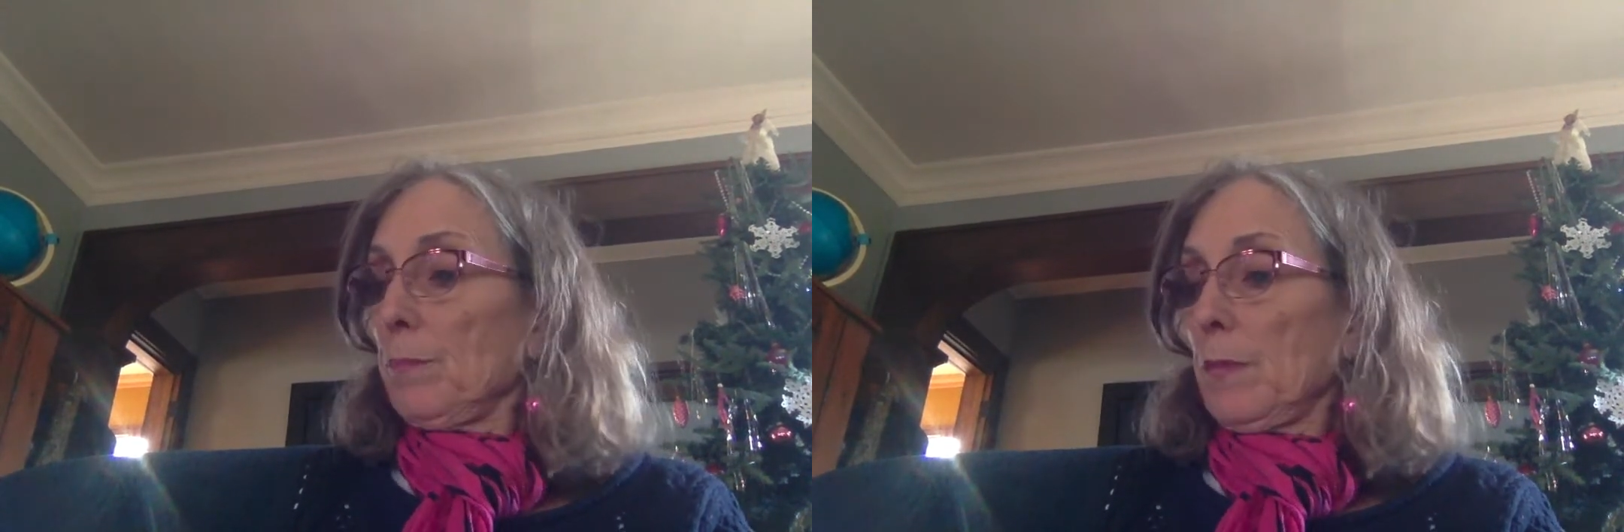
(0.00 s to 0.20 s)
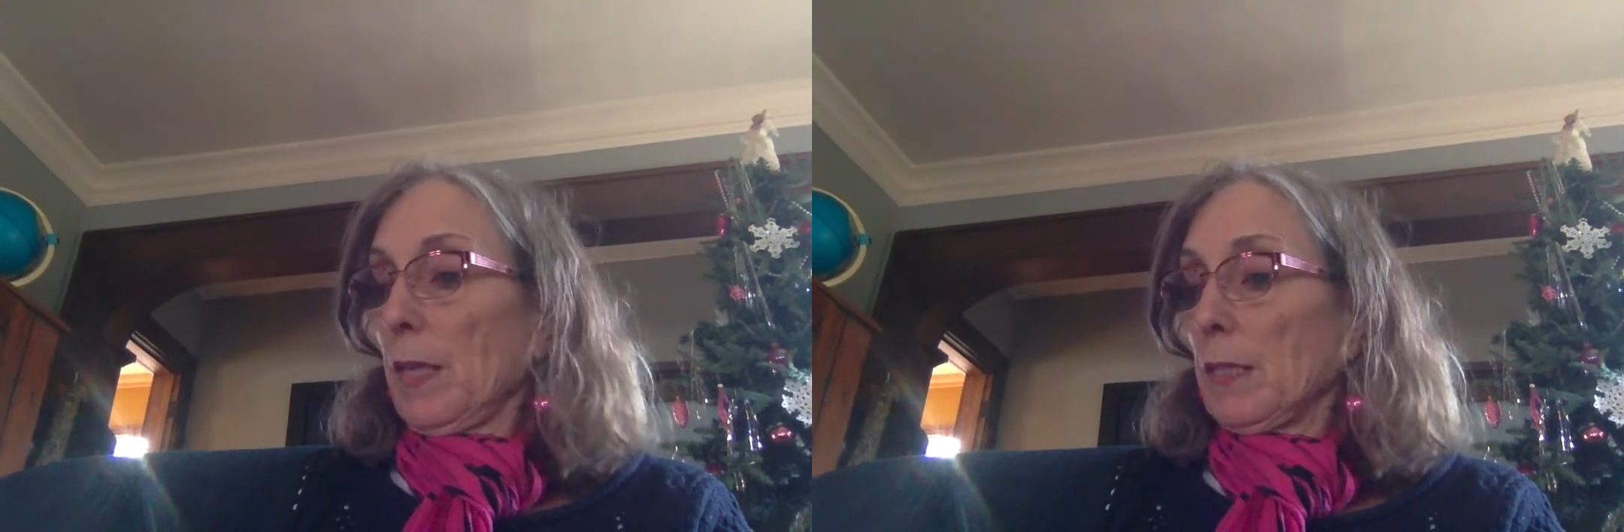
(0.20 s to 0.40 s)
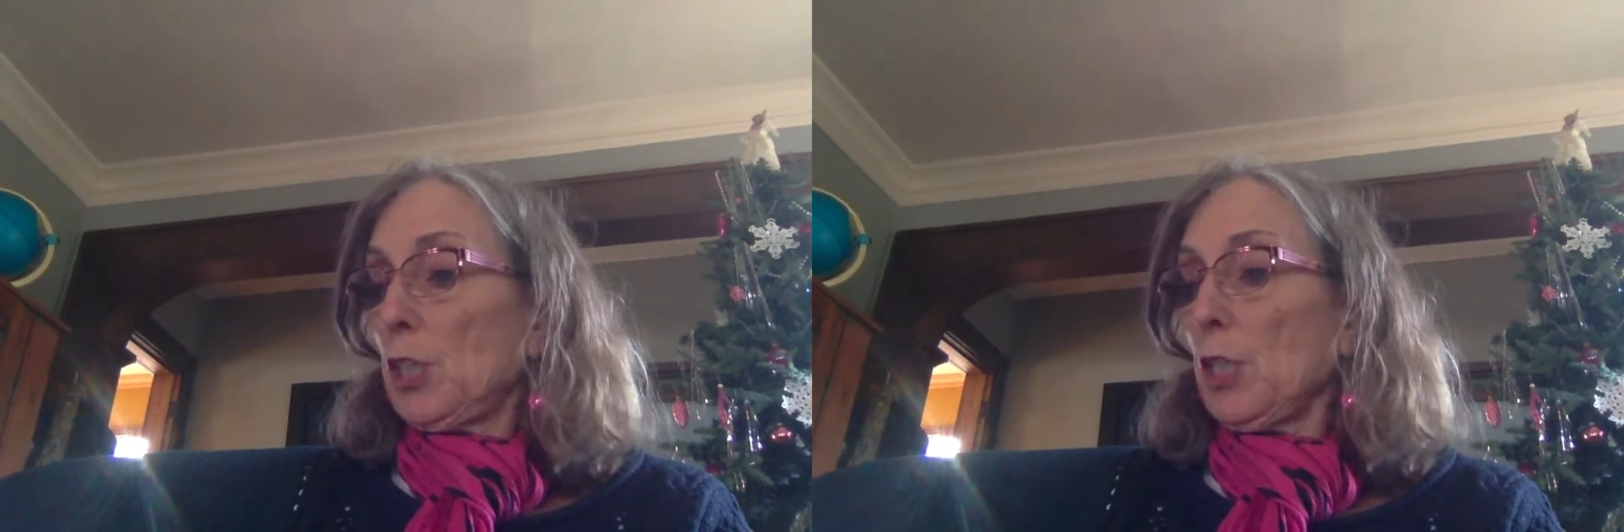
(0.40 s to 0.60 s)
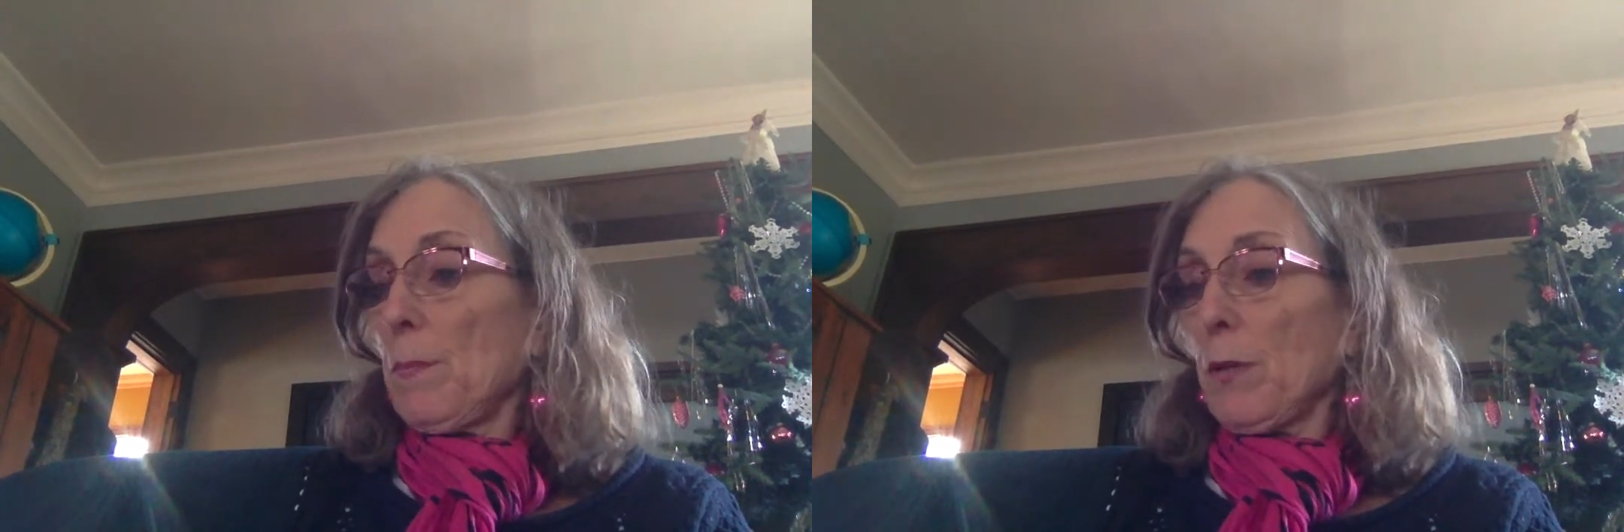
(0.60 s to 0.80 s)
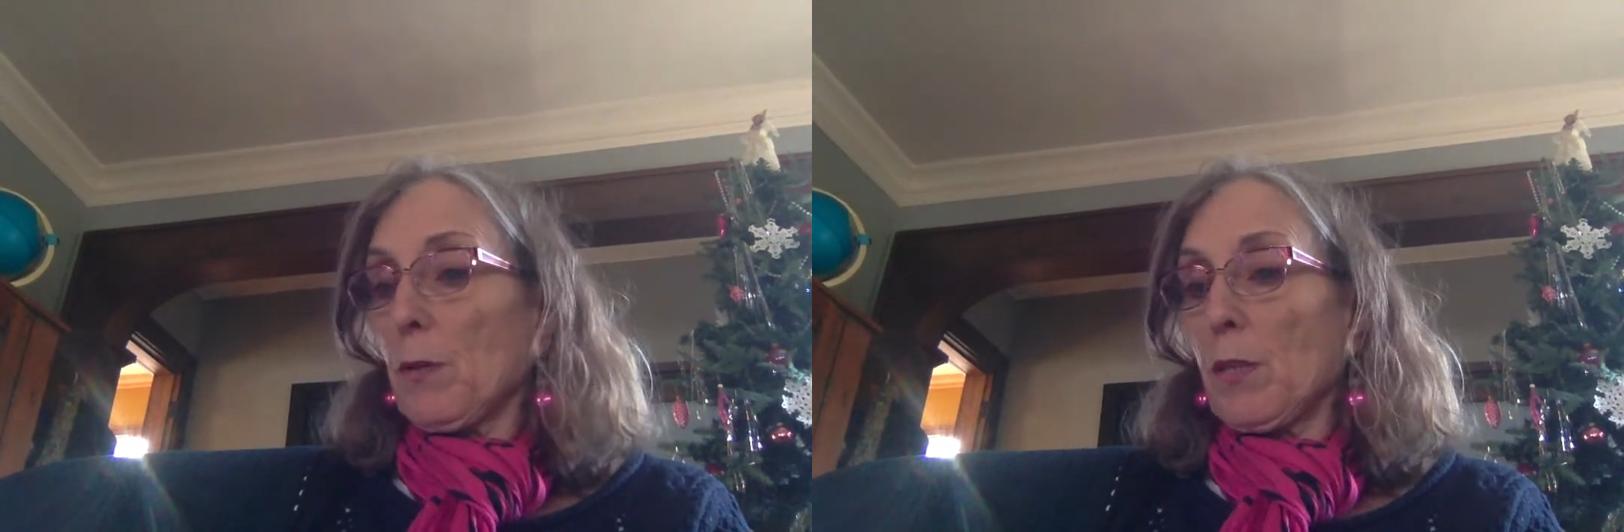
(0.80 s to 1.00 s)
Then she
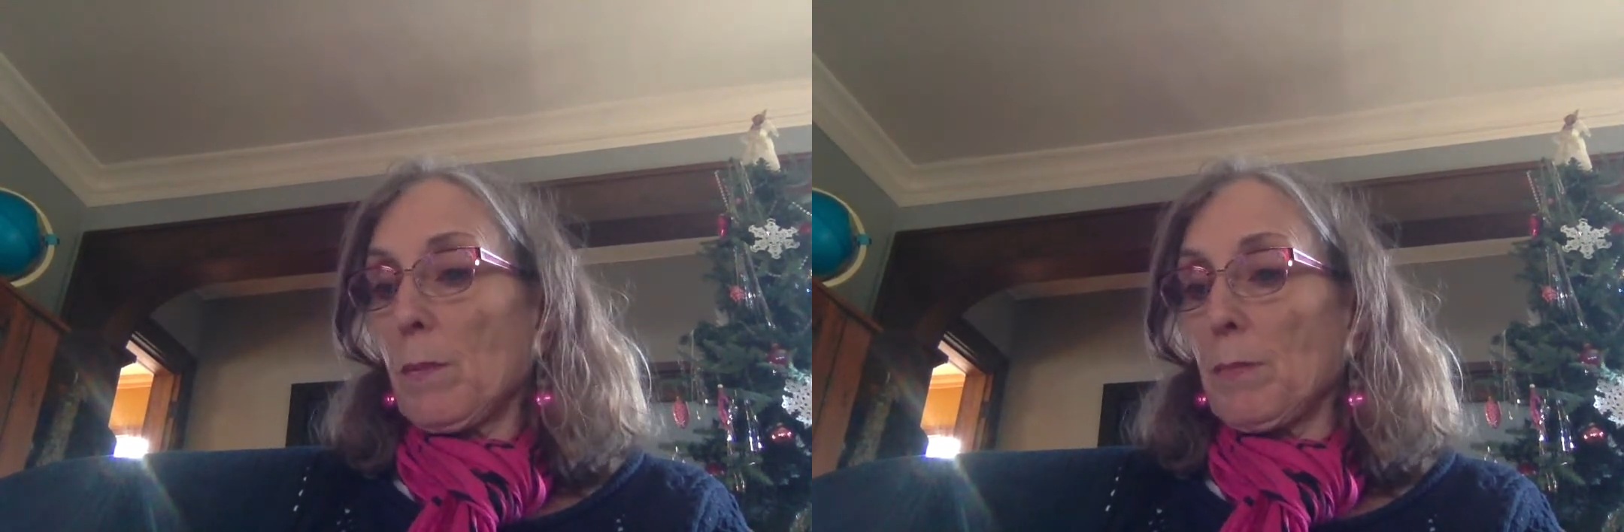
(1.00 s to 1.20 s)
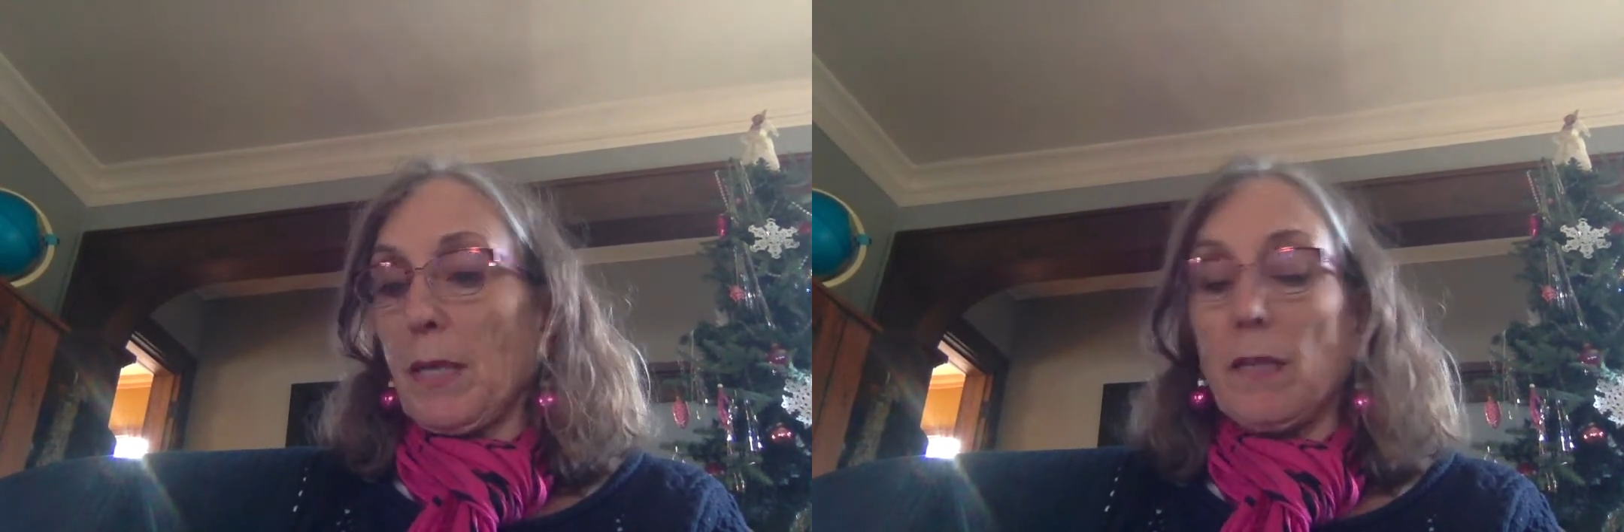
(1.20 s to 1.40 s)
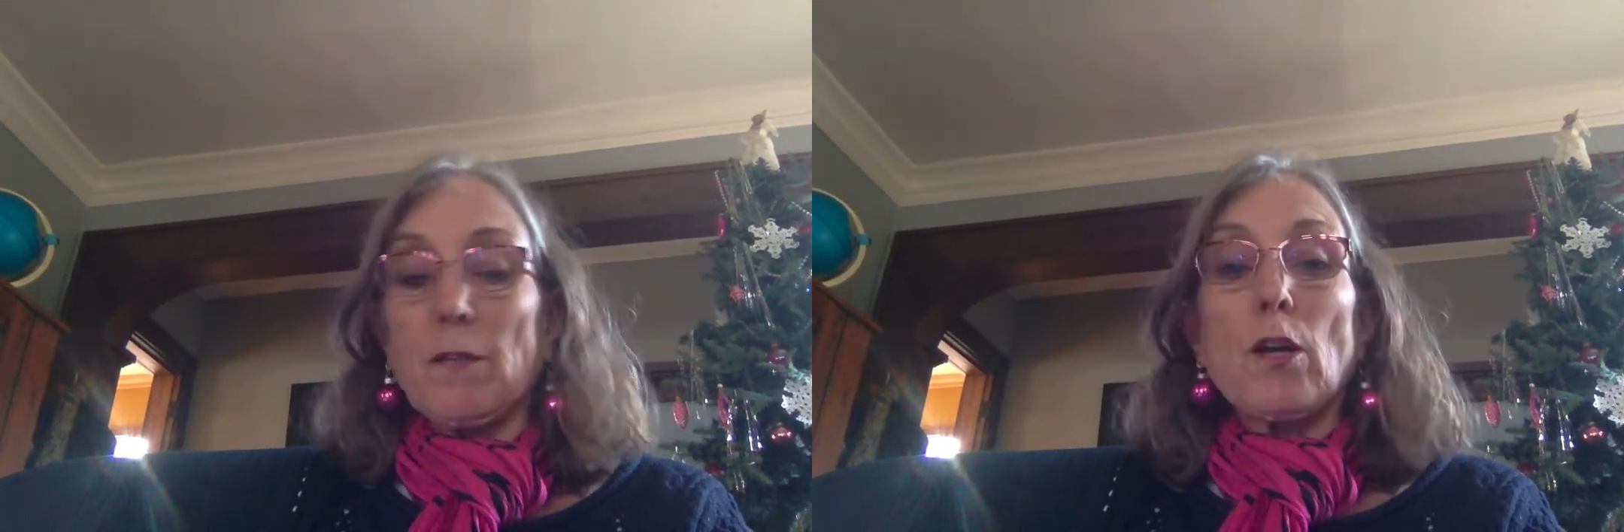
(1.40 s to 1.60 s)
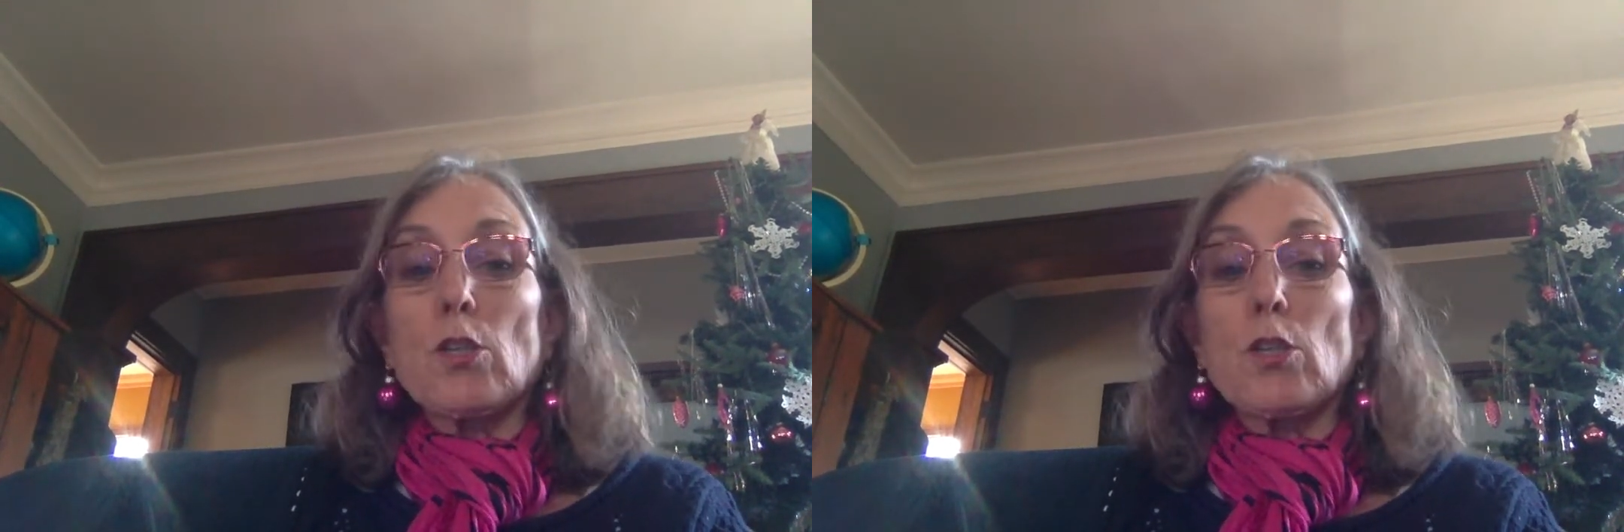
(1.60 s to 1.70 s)
appeared with a plate of